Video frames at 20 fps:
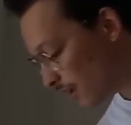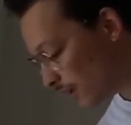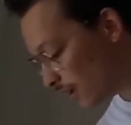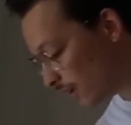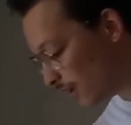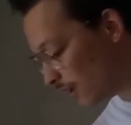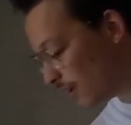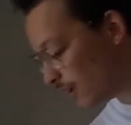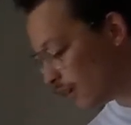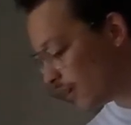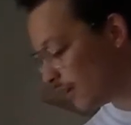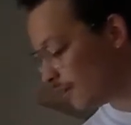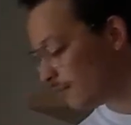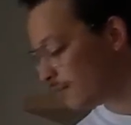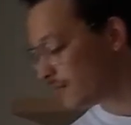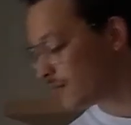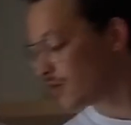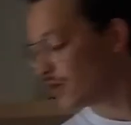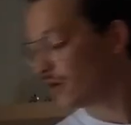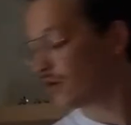
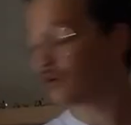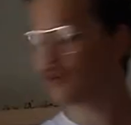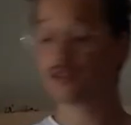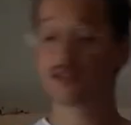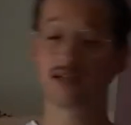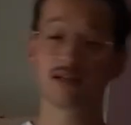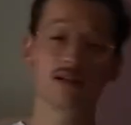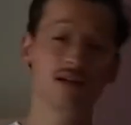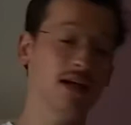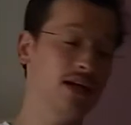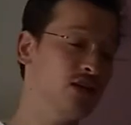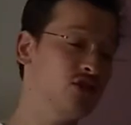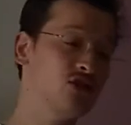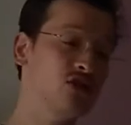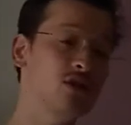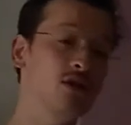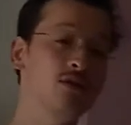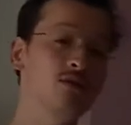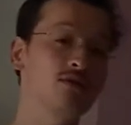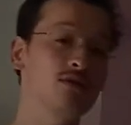The article I
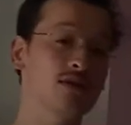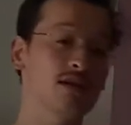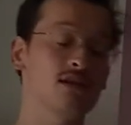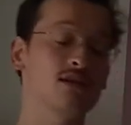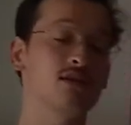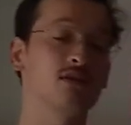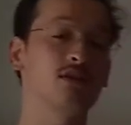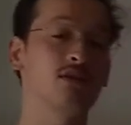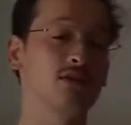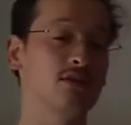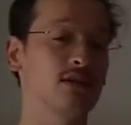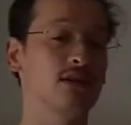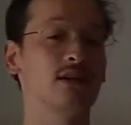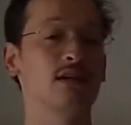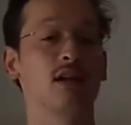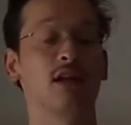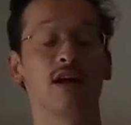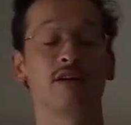chose is an article